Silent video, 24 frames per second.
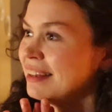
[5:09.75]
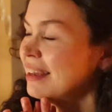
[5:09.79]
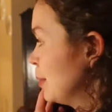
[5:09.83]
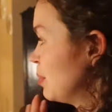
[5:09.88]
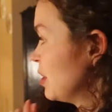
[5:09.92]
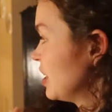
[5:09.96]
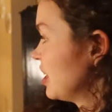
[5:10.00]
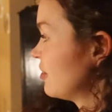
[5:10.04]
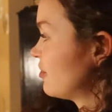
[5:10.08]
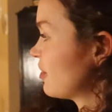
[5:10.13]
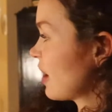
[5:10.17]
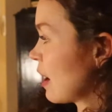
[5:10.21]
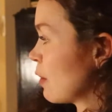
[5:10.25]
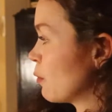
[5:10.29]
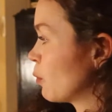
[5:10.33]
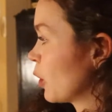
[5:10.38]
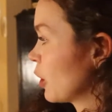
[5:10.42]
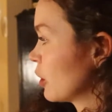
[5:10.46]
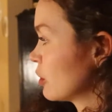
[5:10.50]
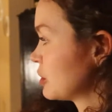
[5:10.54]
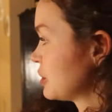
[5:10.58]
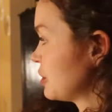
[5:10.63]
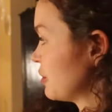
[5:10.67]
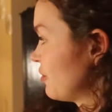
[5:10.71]
But if I
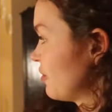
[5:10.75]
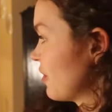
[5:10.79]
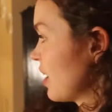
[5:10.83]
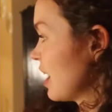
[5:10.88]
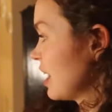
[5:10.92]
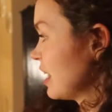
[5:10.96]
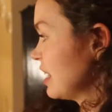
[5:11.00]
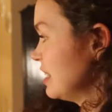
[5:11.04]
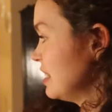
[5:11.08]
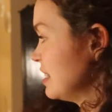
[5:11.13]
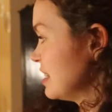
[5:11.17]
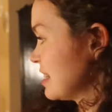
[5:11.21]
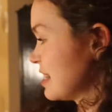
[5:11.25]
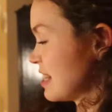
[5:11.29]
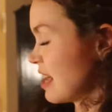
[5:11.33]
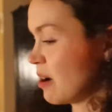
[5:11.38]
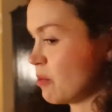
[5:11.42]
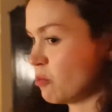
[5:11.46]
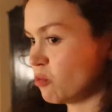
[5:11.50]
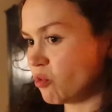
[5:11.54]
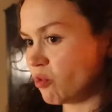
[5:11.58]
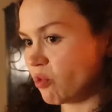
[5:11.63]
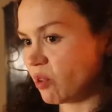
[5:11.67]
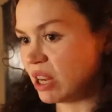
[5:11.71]
were to find
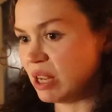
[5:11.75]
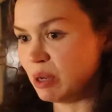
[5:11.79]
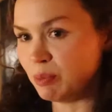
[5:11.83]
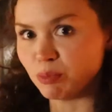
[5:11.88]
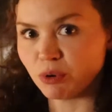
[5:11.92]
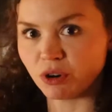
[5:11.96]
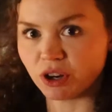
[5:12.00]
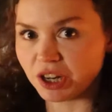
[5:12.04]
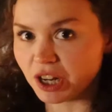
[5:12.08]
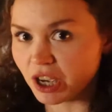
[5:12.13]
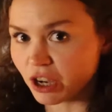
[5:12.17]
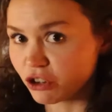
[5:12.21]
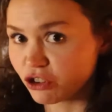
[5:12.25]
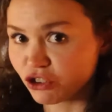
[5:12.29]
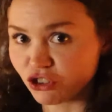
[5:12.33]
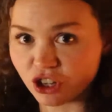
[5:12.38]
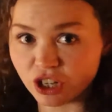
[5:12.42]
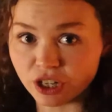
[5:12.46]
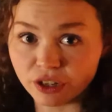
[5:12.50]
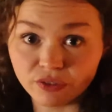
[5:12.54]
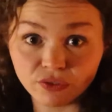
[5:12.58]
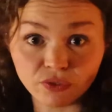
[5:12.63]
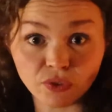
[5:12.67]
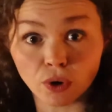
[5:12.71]
some
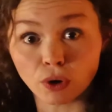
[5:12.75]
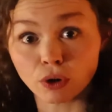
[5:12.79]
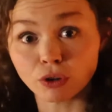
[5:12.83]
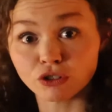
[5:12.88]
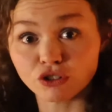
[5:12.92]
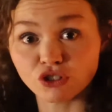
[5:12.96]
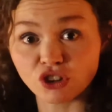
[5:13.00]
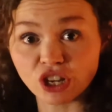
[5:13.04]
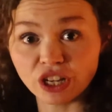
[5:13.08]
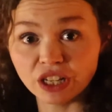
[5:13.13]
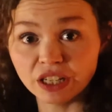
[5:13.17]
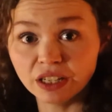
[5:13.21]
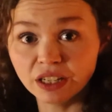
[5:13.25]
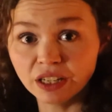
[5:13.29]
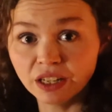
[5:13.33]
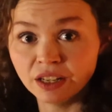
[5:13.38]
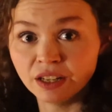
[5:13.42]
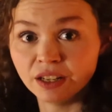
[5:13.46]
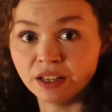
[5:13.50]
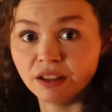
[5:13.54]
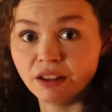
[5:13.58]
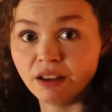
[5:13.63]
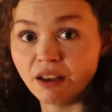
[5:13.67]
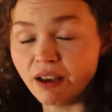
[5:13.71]
reproduction version
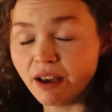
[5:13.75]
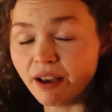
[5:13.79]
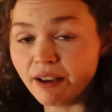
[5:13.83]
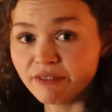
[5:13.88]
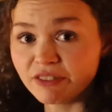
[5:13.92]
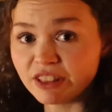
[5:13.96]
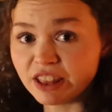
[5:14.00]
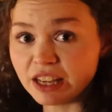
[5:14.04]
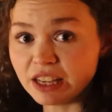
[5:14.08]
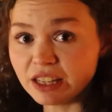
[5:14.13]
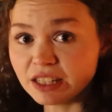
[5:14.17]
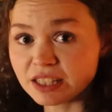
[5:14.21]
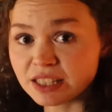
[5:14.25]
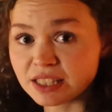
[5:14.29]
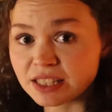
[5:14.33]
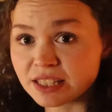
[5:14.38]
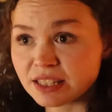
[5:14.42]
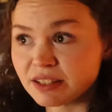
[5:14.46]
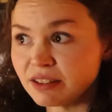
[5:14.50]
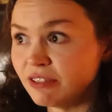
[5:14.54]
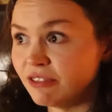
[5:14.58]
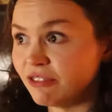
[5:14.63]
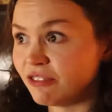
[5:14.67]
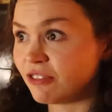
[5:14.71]
of
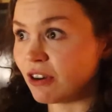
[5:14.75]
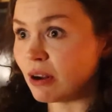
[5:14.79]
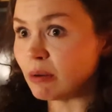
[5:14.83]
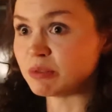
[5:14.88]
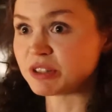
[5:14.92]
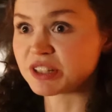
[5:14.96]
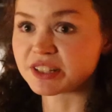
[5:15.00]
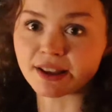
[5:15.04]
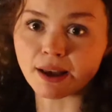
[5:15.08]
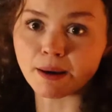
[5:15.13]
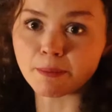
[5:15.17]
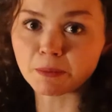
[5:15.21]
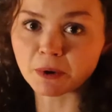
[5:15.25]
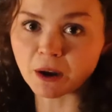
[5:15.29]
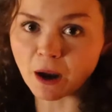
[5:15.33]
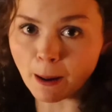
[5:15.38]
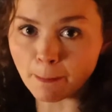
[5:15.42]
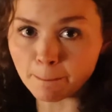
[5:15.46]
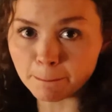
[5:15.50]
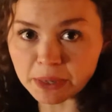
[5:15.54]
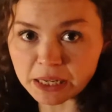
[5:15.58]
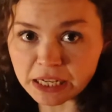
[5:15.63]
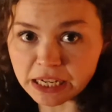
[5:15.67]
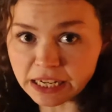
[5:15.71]
this from some
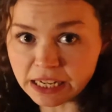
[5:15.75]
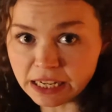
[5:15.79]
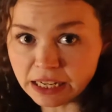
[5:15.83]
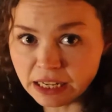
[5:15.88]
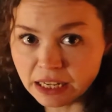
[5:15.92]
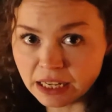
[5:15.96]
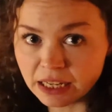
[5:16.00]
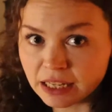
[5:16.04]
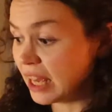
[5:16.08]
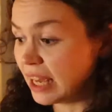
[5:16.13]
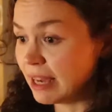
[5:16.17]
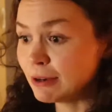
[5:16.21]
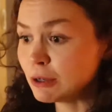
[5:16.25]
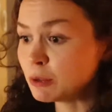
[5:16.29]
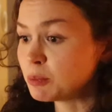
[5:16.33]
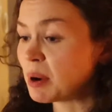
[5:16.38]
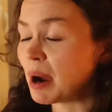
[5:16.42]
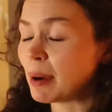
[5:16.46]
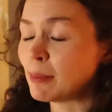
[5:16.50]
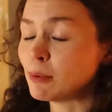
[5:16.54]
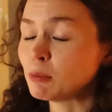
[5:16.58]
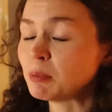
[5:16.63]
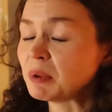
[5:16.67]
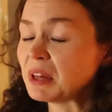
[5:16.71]
company, it would
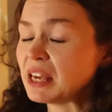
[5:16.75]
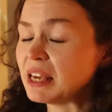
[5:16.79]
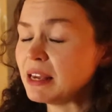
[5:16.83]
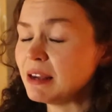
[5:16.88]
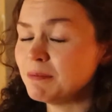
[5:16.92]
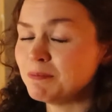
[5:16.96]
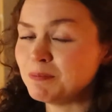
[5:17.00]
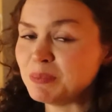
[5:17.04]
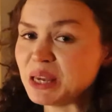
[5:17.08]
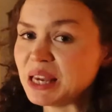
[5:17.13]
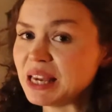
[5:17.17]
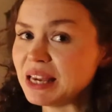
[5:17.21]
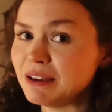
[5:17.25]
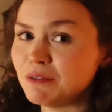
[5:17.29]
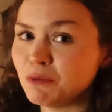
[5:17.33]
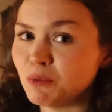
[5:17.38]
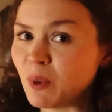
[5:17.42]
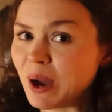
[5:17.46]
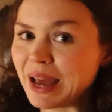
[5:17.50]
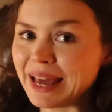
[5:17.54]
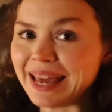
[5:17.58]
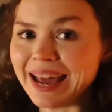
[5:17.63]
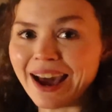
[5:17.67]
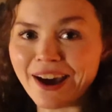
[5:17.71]
probably be
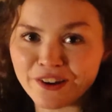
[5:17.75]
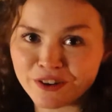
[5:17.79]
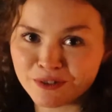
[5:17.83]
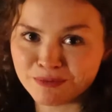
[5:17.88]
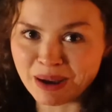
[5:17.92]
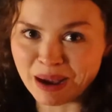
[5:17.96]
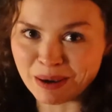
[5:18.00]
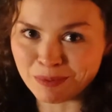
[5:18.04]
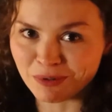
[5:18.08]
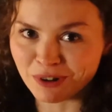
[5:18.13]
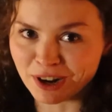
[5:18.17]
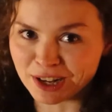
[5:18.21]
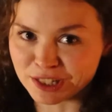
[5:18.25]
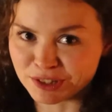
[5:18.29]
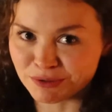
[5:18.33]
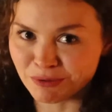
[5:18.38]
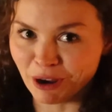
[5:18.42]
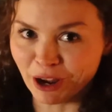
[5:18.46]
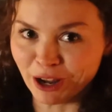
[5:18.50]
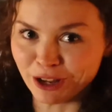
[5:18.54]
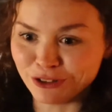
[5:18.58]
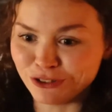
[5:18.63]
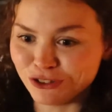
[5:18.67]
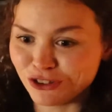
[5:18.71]
way out of my price
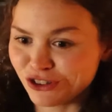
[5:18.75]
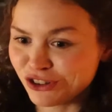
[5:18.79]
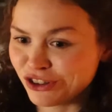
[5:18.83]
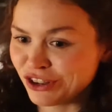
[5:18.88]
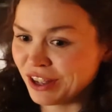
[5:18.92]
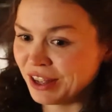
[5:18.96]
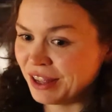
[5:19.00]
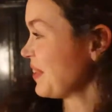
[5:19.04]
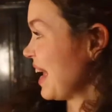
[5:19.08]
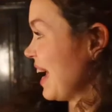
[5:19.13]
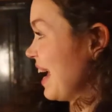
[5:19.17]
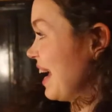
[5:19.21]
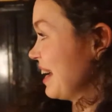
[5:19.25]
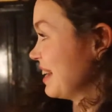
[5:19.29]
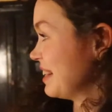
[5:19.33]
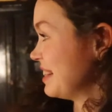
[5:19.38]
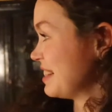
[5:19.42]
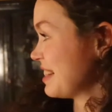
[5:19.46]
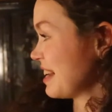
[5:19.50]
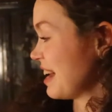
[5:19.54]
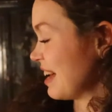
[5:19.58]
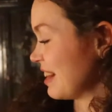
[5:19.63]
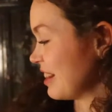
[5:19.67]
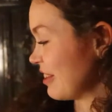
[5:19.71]
range. And
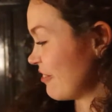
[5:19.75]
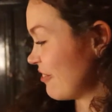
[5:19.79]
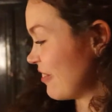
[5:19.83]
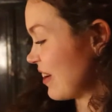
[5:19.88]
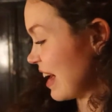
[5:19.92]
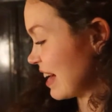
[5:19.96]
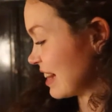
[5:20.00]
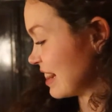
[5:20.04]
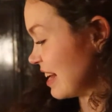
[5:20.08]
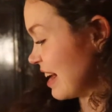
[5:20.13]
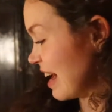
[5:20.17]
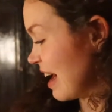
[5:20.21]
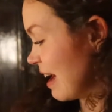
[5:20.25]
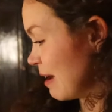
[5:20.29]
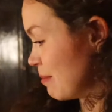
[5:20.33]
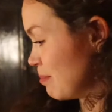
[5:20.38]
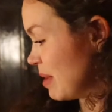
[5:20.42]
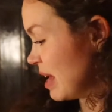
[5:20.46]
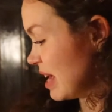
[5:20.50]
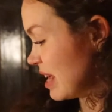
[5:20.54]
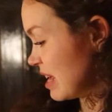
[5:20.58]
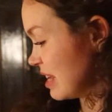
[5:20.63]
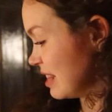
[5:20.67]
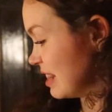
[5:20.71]
the fact that I'm
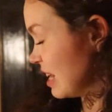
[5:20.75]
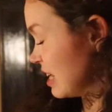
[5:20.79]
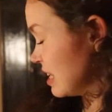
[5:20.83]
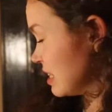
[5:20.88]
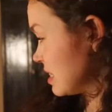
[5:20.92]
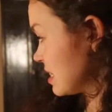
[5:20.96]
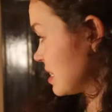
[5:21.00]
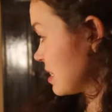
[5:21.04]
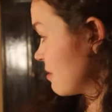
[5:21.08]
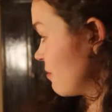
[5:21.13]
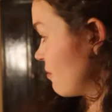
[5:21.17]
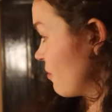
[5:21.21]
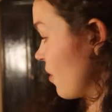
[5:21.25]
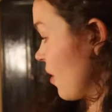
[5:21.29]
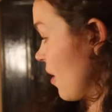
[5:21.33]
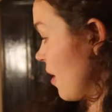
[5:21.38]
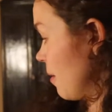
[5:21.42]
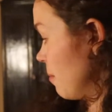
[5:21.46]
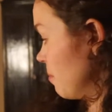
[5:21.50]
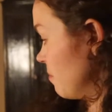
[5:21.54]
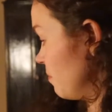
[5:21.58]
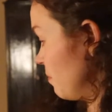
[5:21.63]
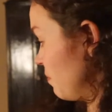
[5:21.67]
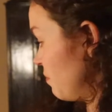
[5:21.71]
making this
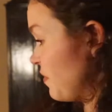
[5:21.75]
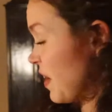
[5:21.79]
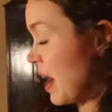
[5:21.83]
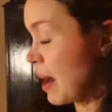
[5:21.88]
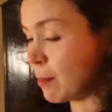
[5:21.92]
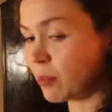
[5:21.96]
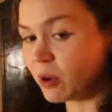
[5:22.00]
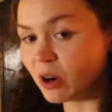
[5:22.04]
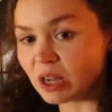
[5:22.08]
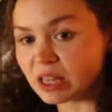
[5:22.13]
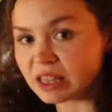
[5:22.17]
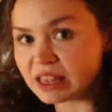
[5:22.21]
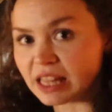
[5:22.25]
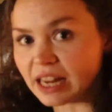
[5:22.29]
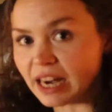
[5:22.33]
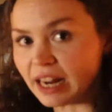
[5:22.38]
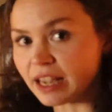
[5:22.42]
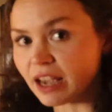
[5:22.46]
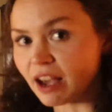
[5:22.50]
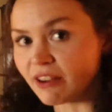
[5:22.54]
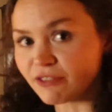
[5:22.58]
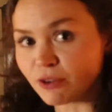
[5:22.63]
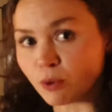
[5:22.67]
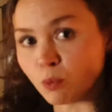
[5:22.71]
from fabric that I
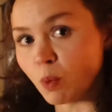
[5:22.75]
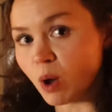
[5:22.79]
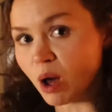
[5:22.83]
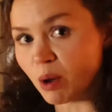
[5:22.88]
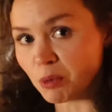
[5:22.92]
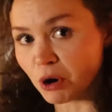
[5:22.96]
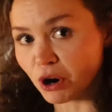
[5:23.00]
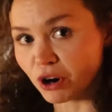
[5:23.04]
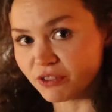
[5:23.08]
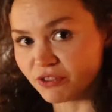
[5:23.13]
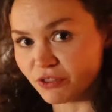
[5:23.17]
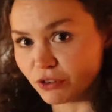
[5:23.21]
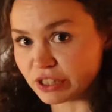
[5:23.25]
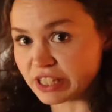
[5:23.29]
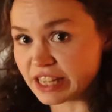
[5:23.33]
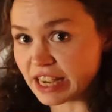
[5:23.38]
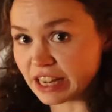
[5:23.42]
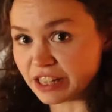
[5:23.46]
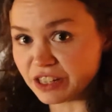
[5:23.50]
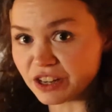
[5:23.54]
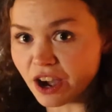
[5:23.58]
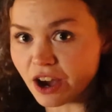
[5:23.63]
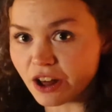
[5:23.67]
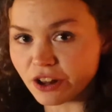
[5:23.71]
got from Walmart for
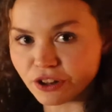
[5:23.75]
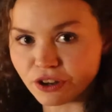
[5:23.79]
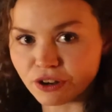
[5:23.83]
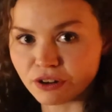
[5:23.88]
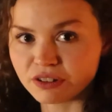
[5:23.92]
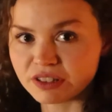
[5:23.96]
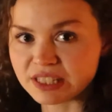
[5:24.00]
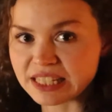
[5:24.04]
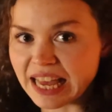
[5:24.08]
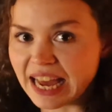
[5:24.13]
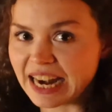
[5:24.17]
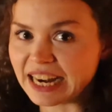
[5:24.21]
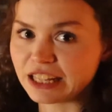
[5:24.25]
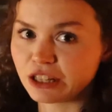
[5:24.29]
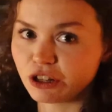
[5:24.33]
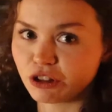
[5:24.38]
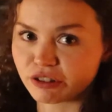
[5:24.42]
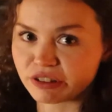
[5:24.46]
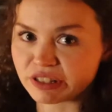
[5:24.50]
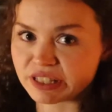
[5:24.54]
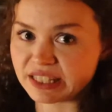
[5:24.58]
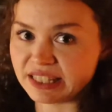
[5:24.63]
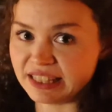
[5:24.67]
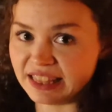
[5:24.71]
$10 and it
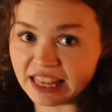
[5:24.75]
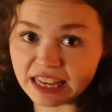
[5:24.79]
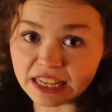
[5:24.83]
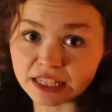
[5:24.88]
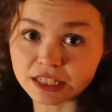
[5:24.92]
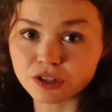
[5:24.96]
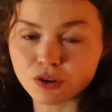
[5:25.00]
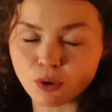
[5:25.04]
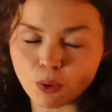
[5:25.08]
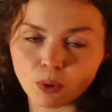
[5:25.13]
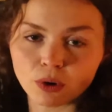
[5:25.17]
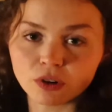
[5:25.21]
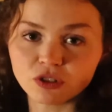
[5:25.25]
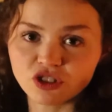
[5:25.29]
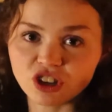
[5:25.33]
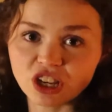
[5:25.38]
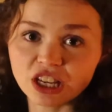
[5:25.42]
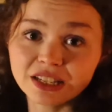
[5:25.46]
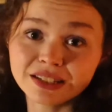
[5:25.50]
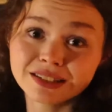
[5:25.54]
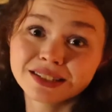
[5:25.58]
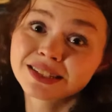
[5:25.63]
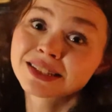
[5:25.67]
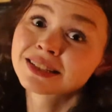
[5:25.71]
looks this
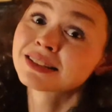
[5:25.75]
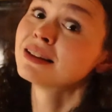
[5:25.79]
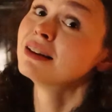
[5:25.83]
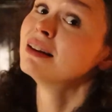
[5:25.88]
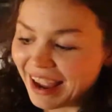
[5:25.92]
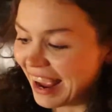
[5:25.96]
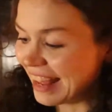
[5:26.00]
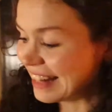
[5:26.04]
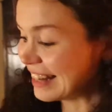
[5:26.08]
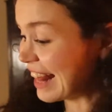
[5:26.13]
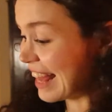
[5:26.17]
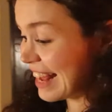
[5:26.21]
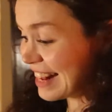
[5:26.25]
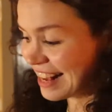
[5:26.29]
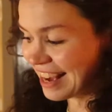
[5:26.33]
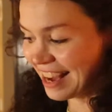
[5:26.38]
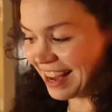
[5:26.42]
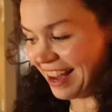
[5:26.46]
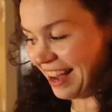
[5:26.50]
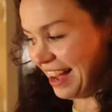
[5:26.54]
gorgeous, and like